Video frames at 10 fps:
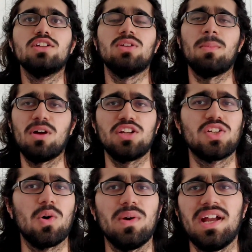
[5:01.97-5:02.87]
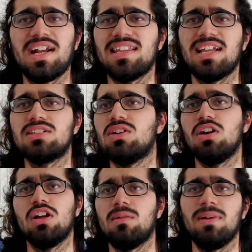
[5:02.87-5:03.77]
So I'm gonna show it. There's
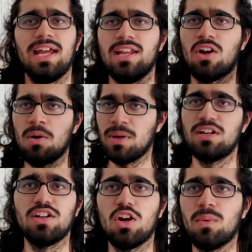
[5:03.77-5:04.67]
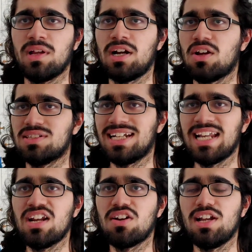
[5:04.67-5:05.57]
not gonna be commentary over it because I
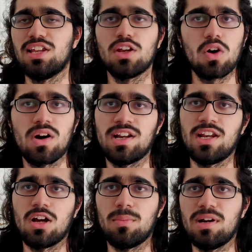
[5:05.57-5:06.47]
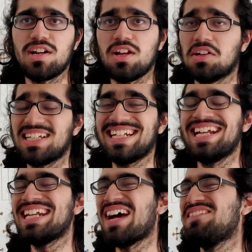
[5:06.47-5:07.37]
didn't really record any commentary because I
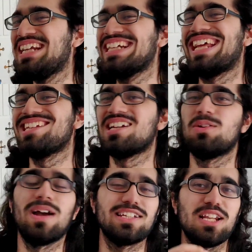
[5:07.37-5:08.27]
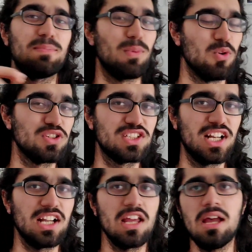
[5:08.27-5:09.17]
didn't have the intention to actually post
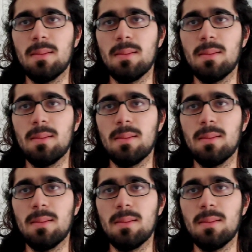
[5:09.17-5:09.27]
it.